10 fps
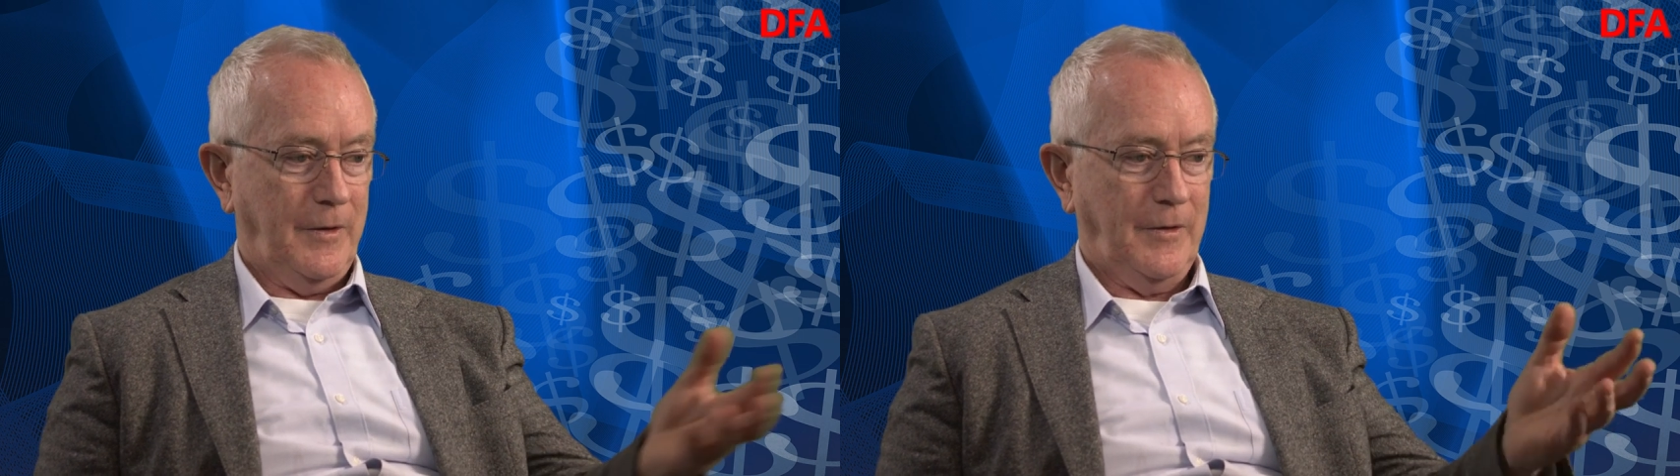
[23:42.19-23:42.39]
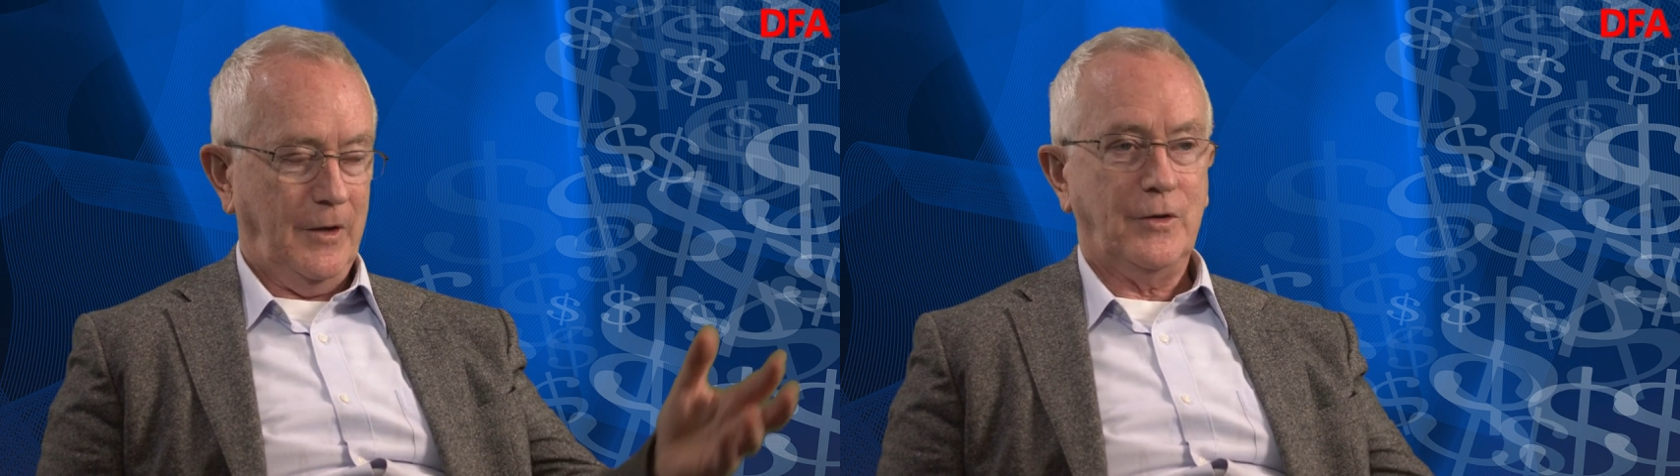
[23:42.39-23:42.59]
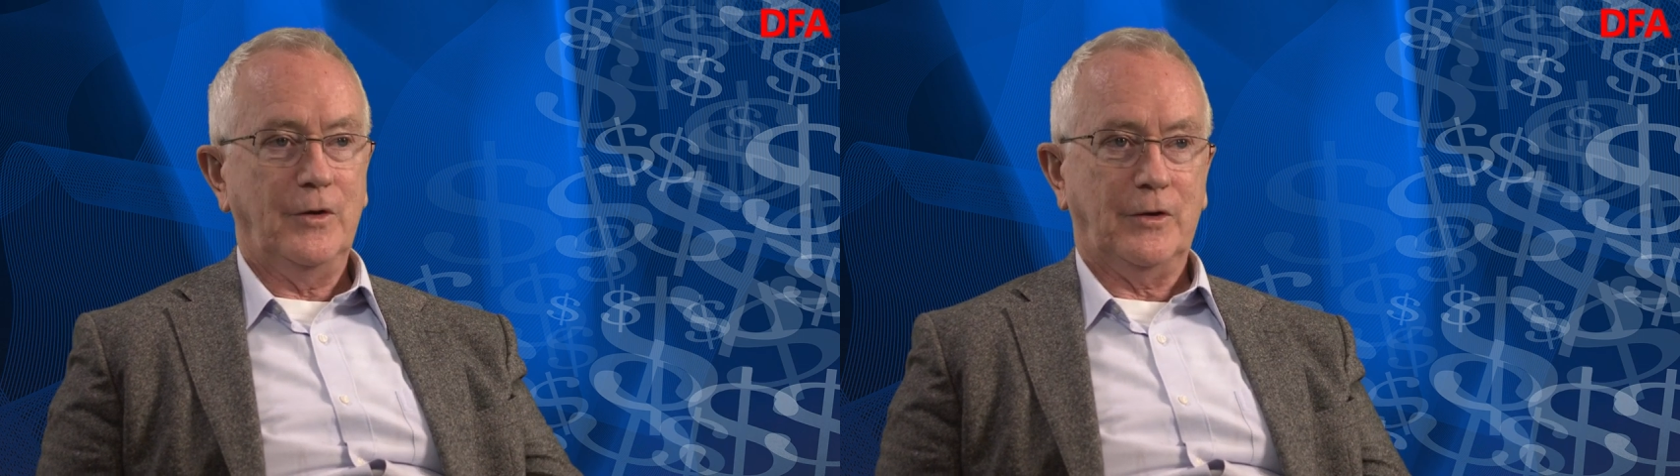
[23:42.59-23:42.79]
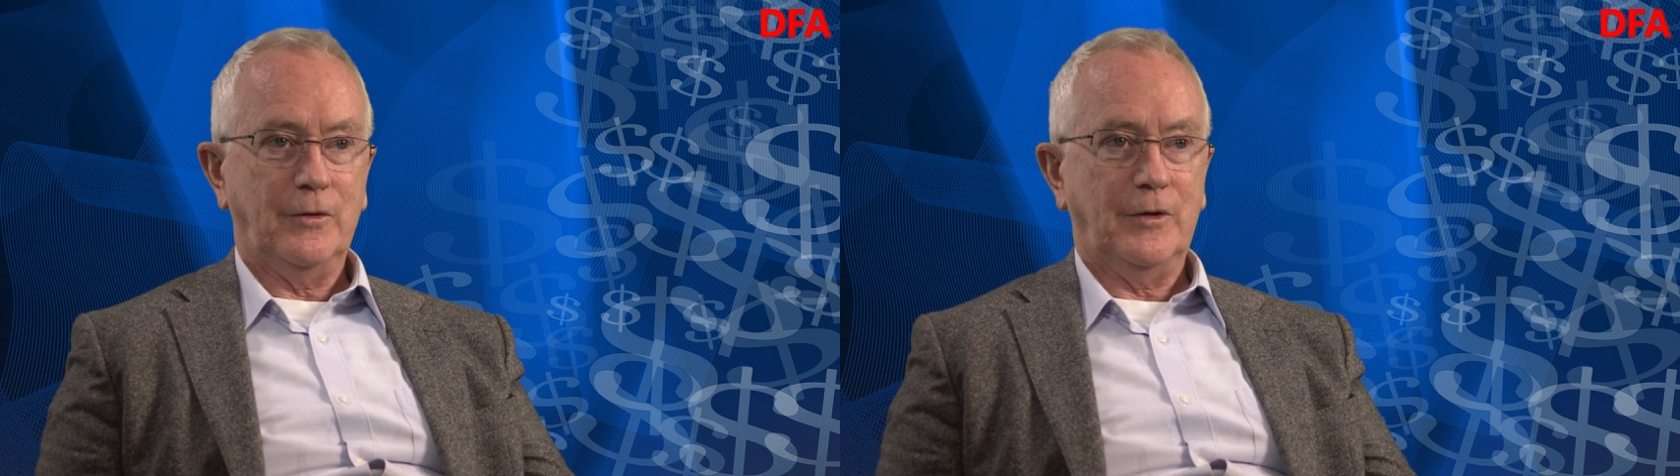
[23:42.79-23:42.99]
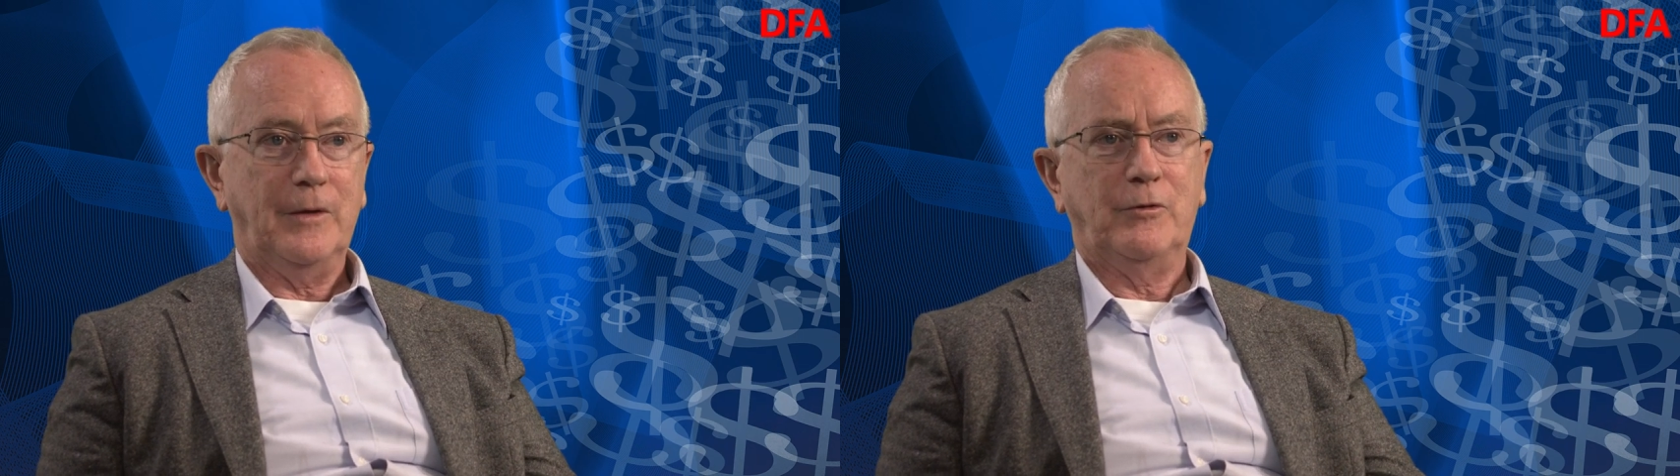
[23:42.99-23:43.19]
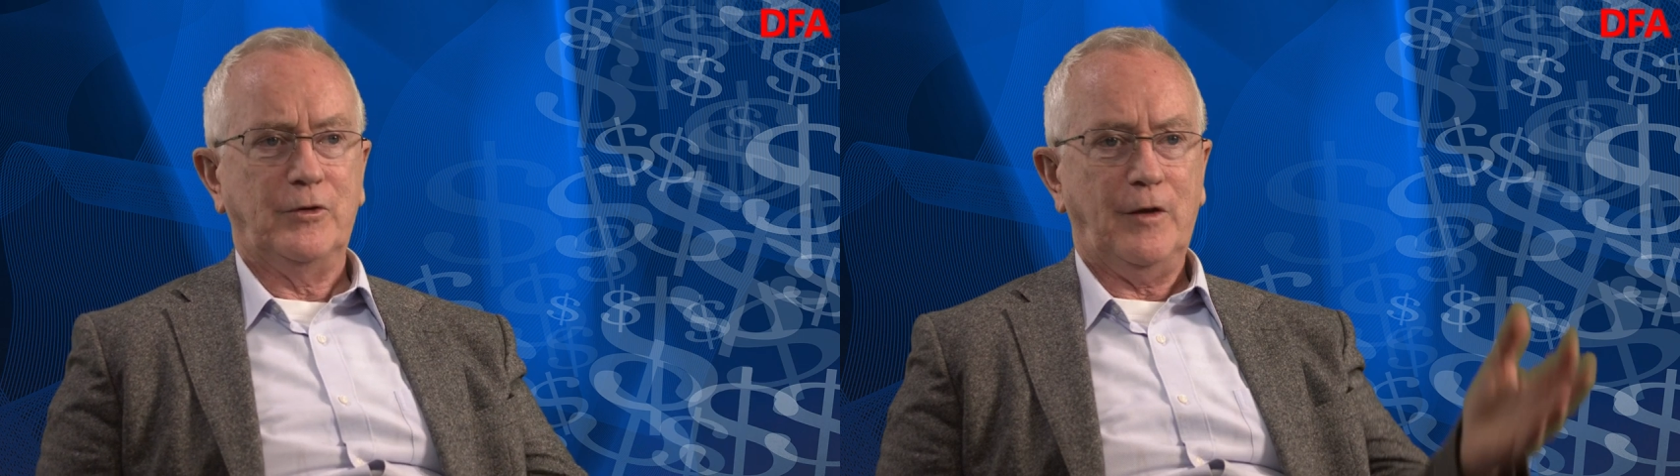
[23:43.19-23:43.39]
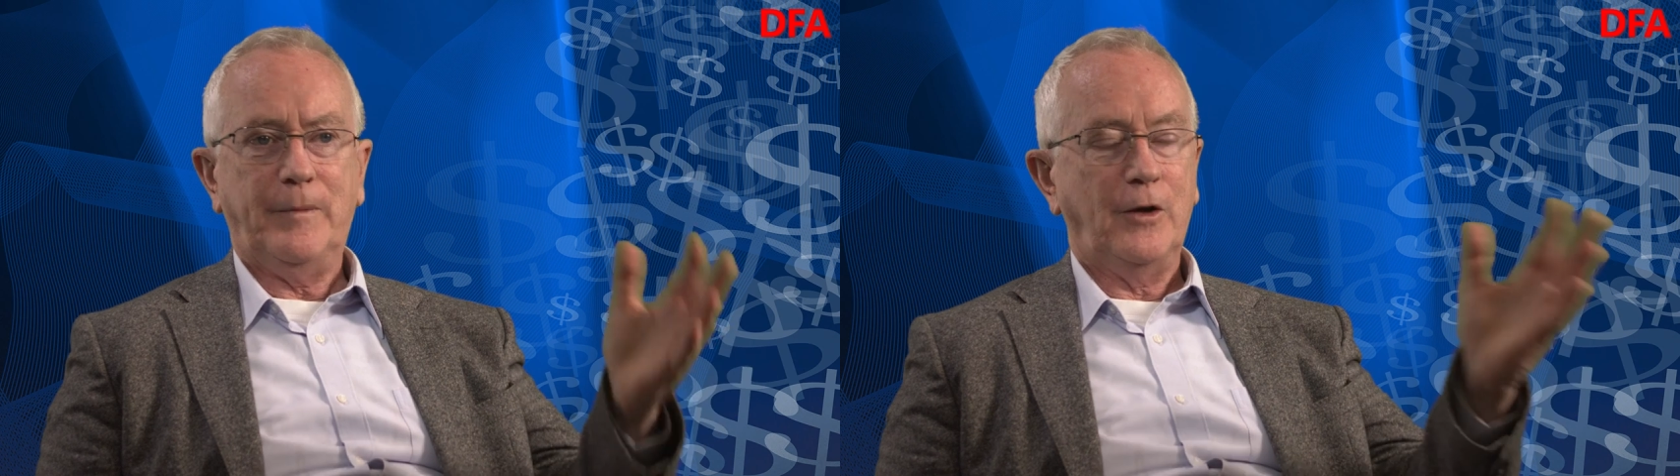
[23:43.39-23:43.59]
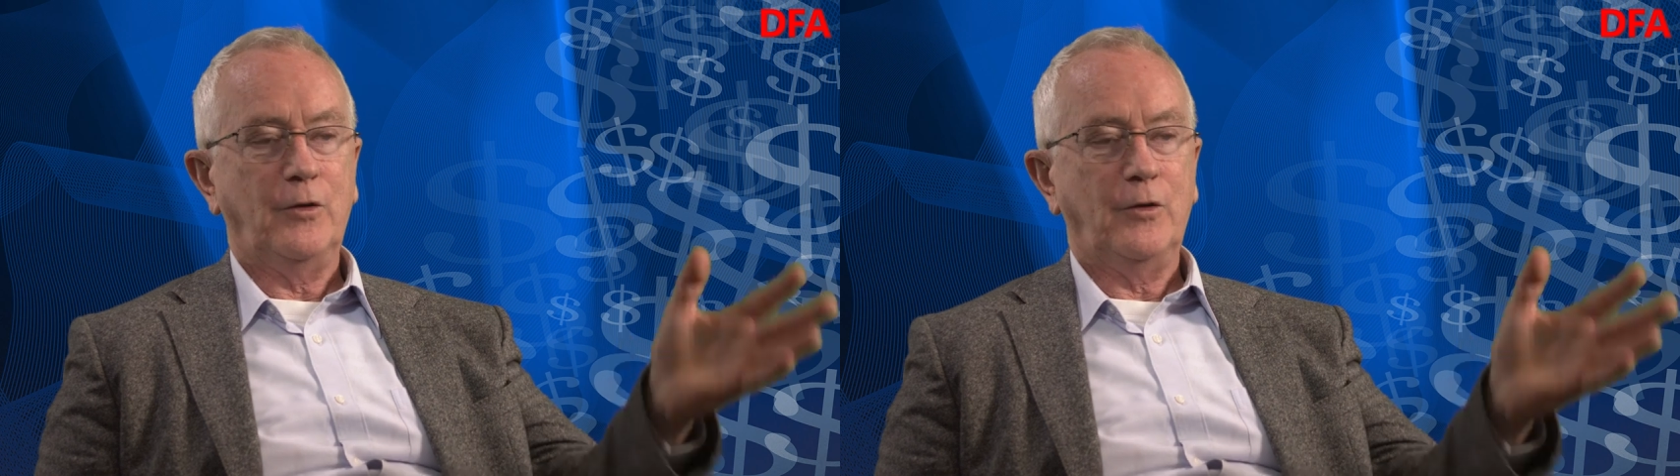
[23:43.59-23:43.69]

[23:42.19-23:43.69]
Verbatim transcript: in terms of the, the Reserve Bank